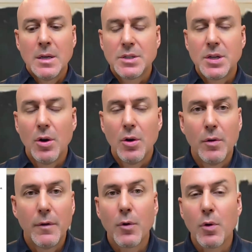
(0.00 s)

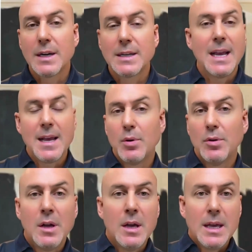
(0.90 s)
So for
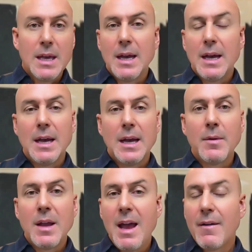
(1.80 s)
example,
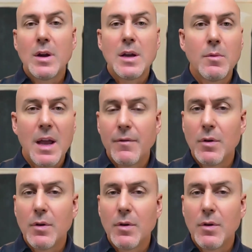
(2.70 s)
every